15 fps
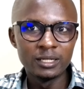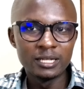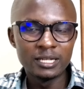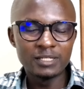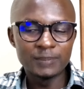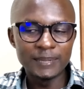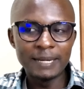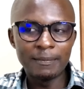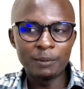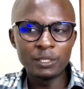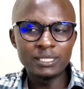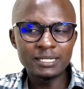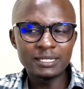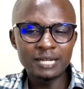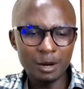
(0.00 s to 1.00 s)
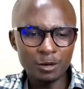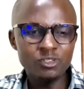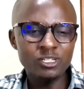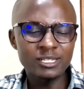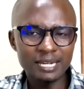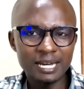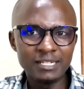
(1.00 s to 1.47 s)
He has been appointed
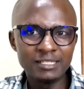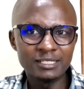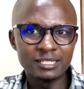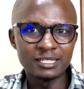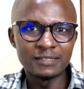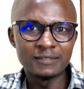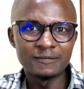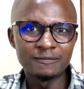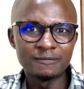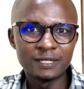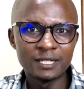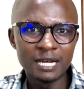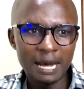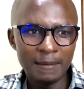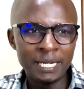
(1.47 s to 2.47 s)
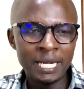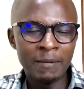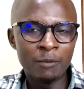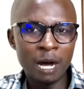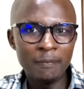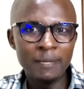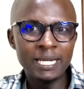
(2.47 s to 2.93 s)
outside the country. Amina
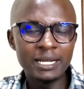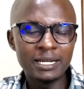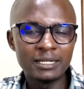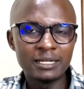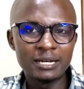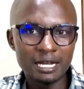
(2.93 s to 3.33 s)
Mohamed